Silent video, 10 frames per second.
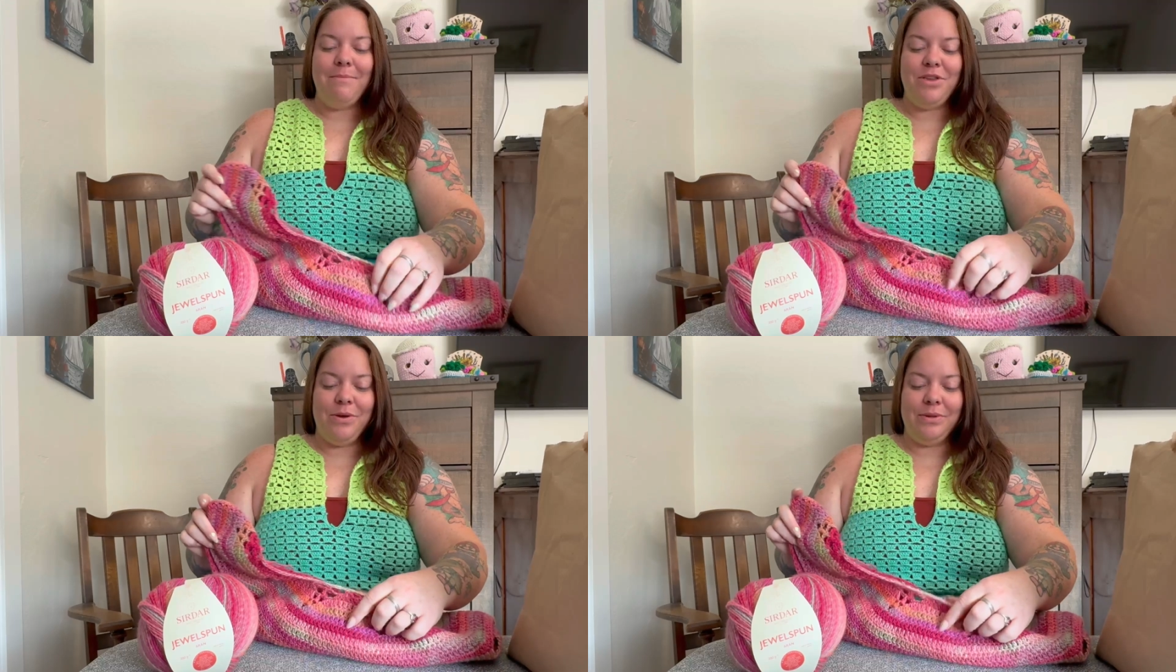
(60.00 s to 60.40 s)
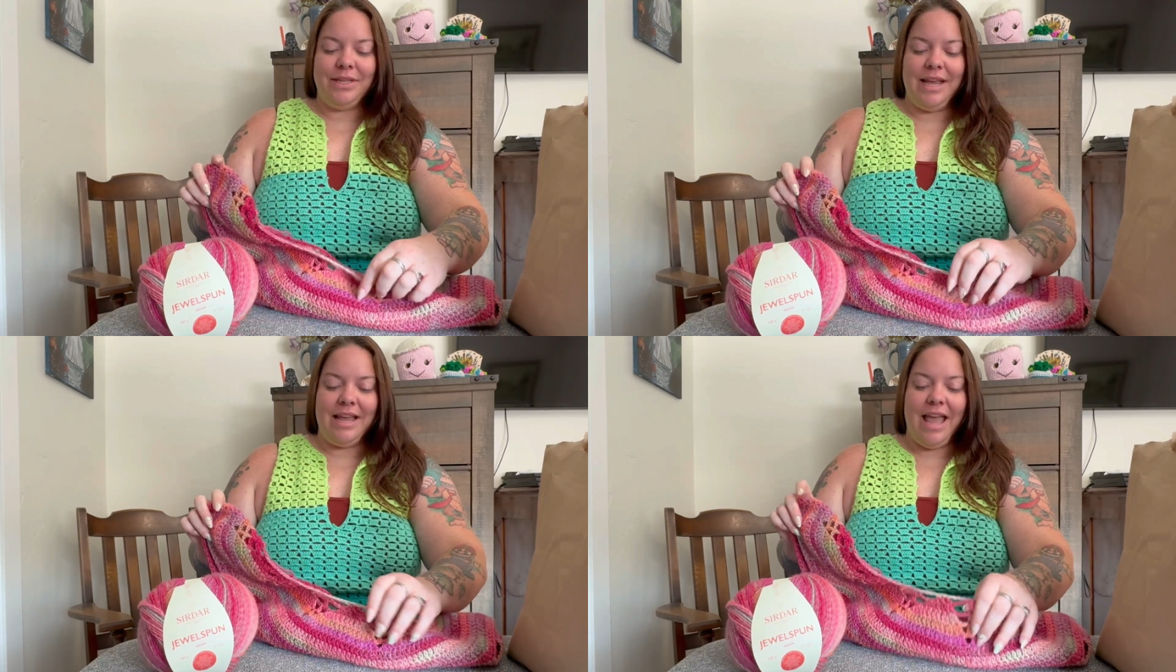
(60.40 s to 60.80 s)

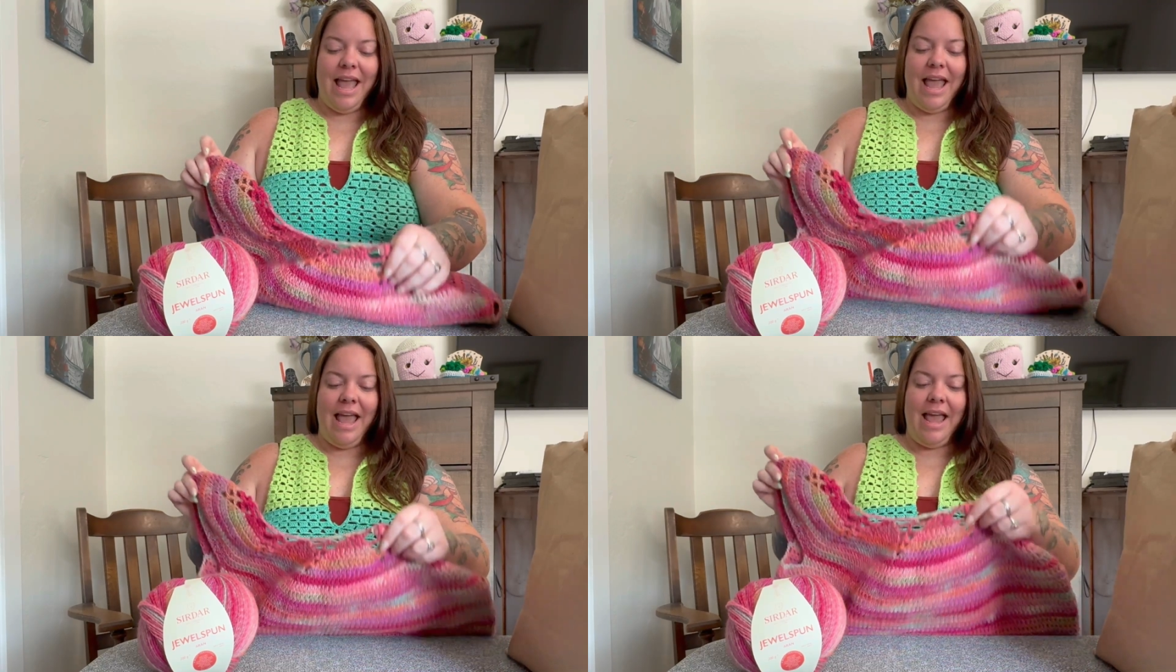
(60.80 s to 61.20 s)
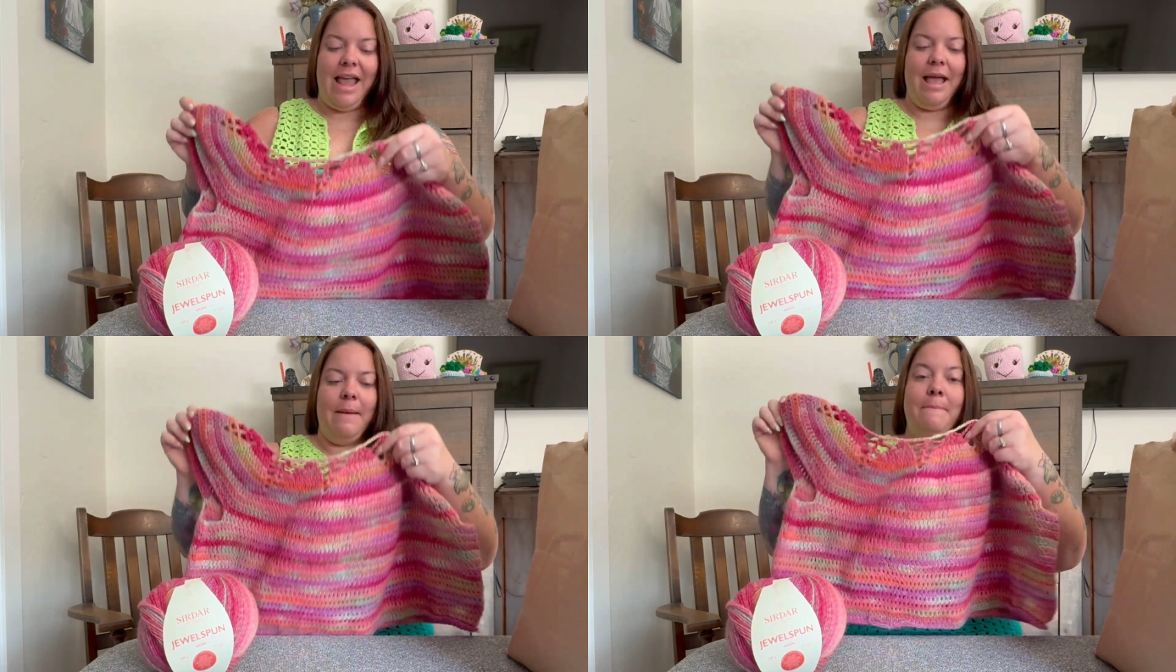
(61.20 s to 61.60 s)
using
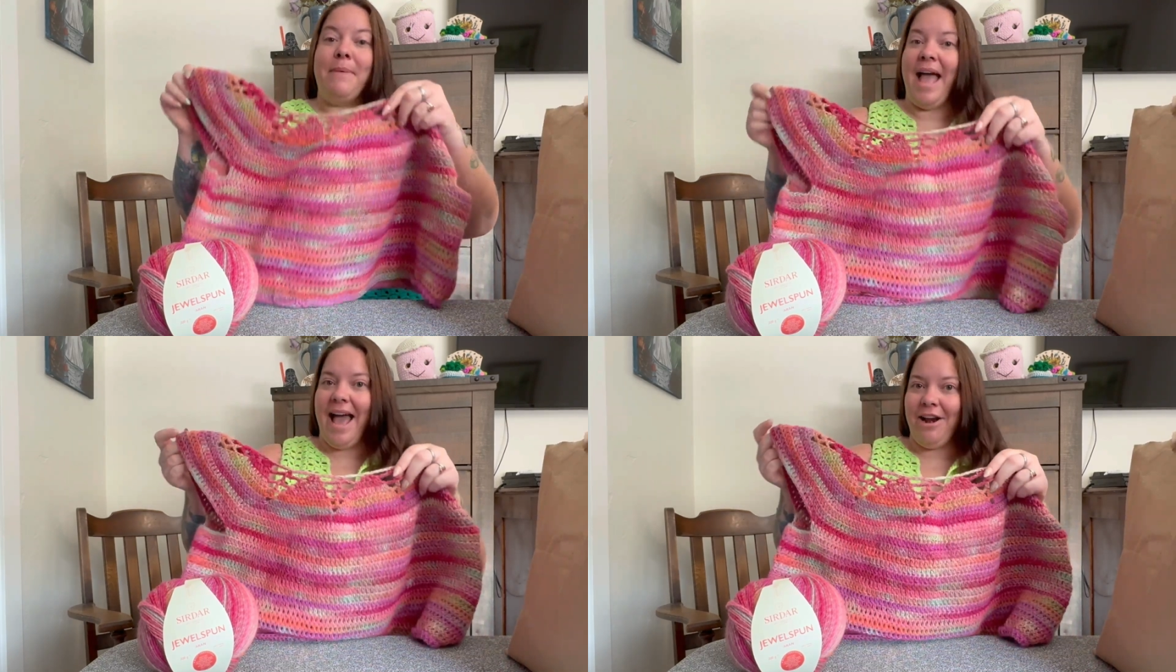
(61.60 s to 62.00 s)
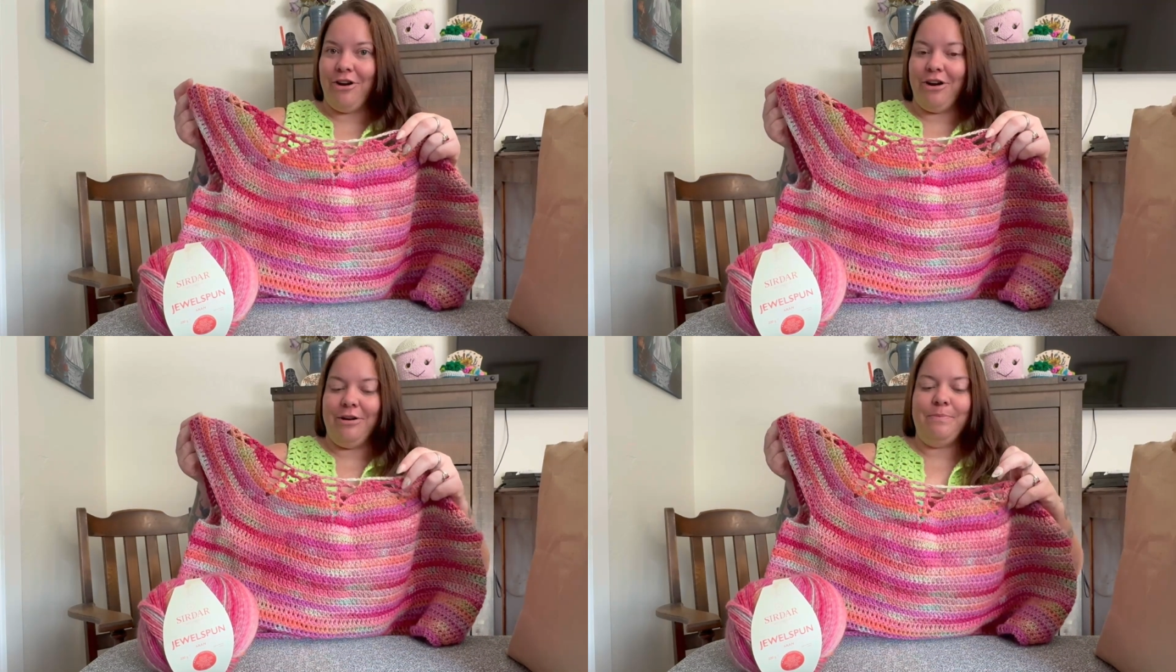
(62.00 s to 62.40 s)
a
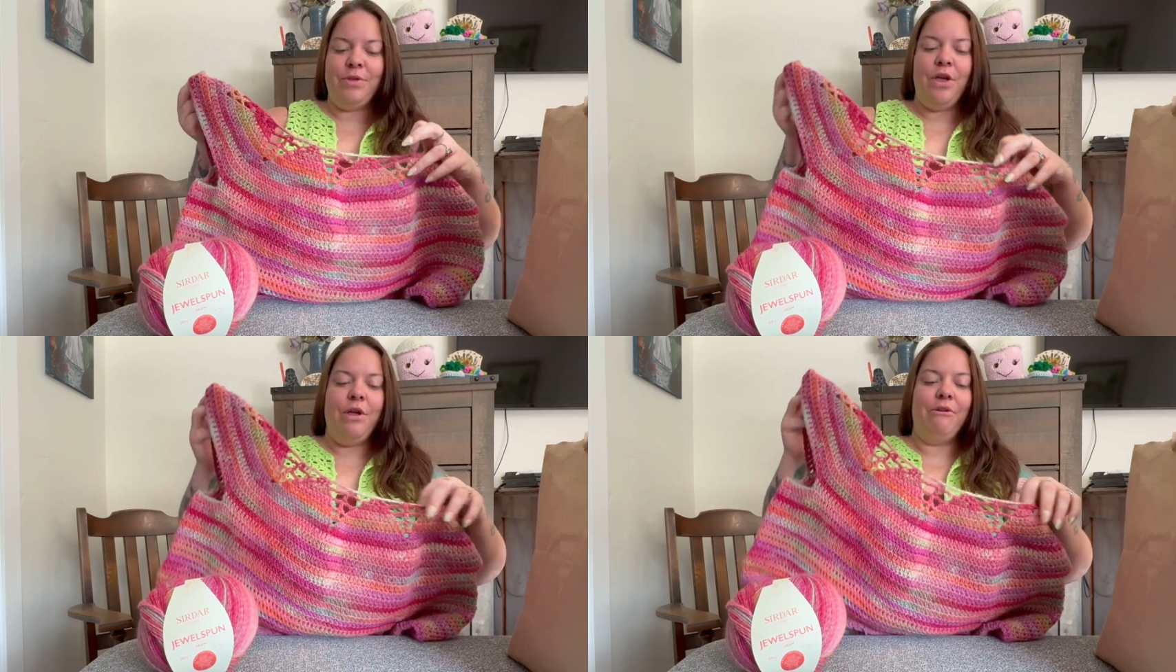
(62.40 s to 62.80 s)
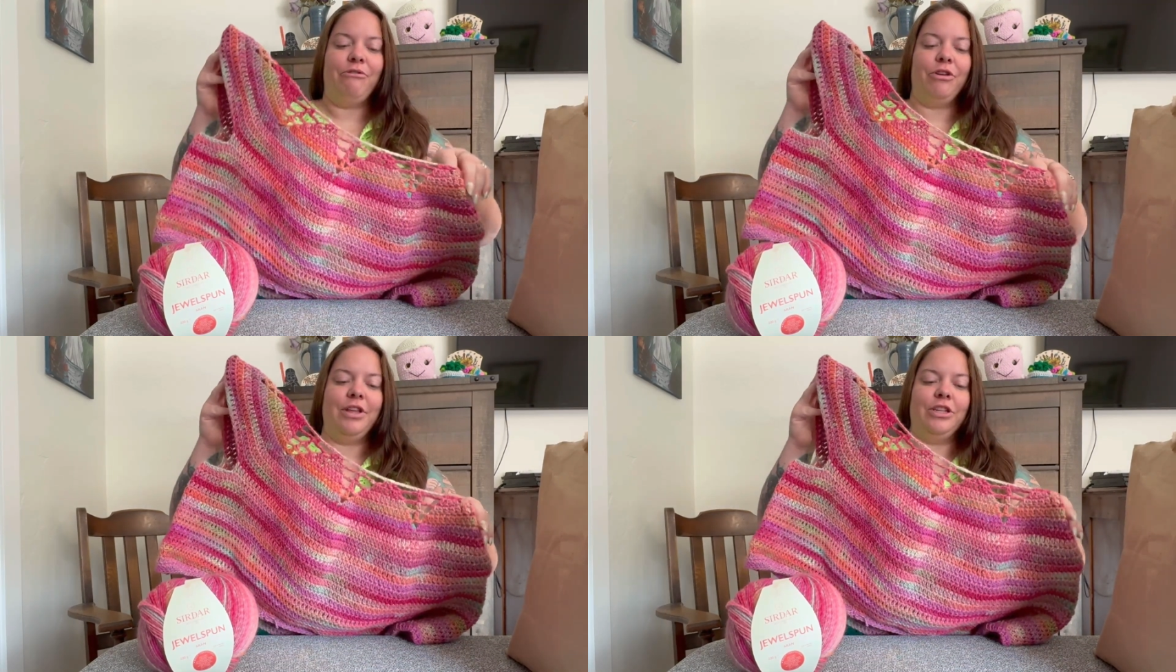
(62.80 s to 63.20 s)
pattern
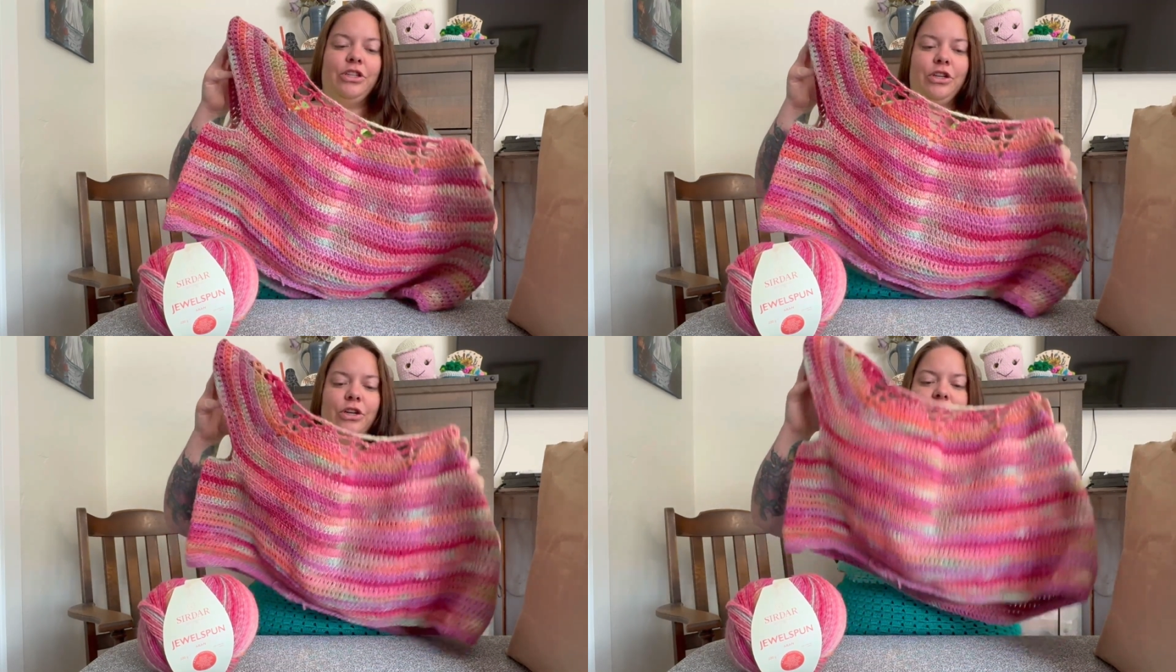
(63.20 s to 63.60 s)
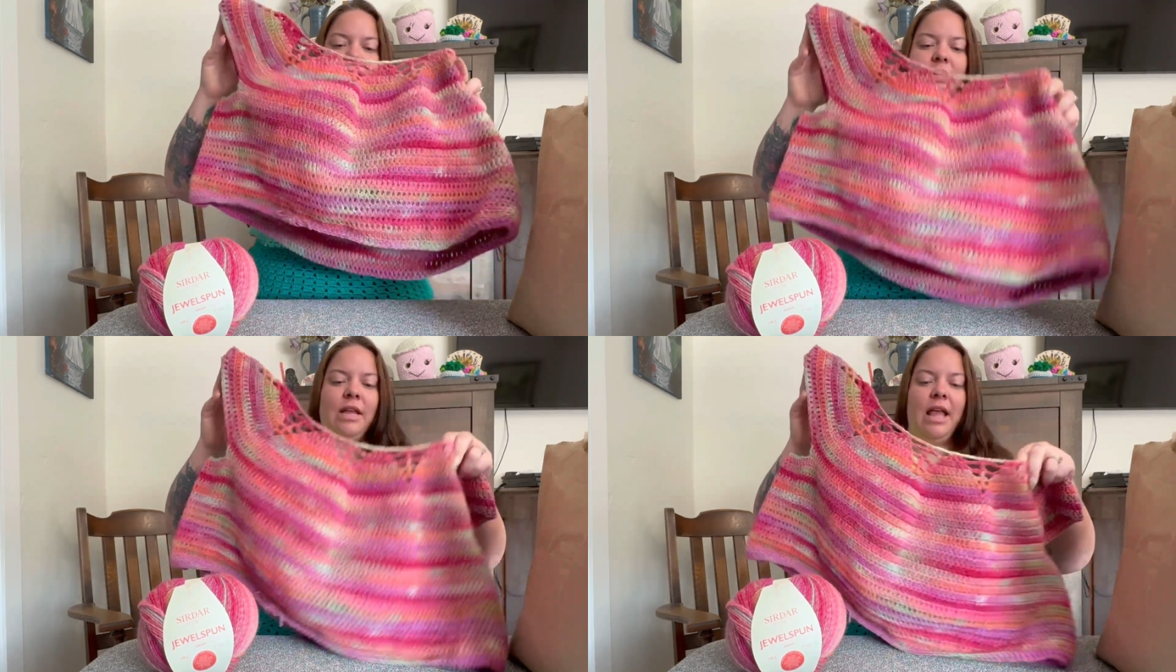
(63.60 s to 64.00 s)
for this
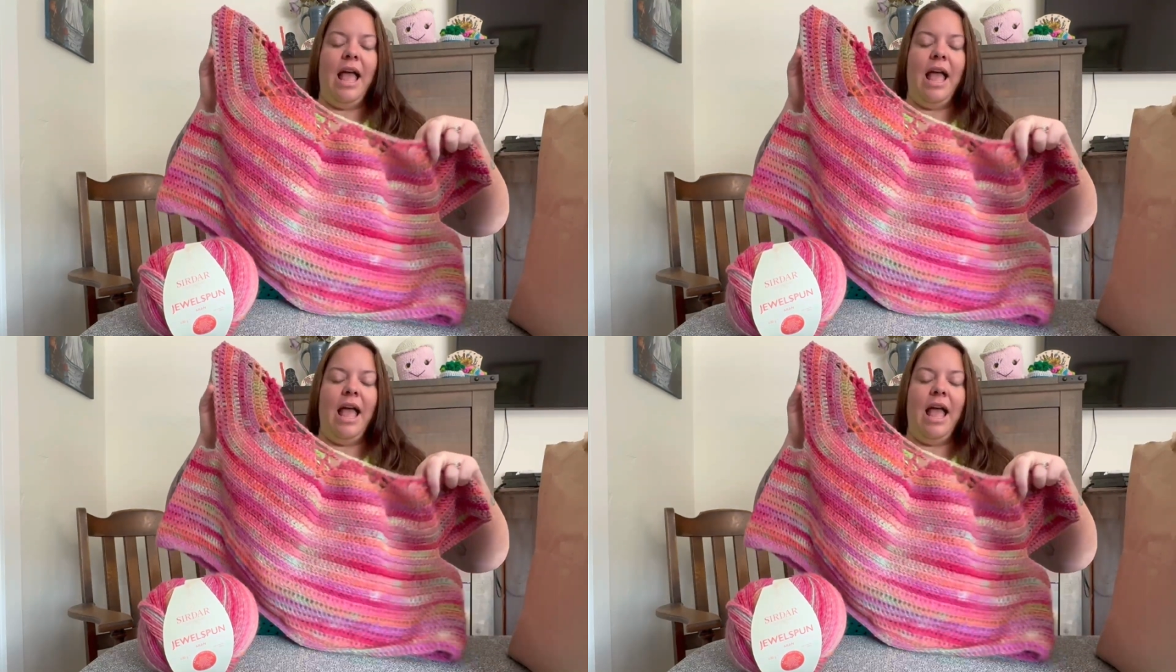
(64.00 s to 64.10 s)
shirt.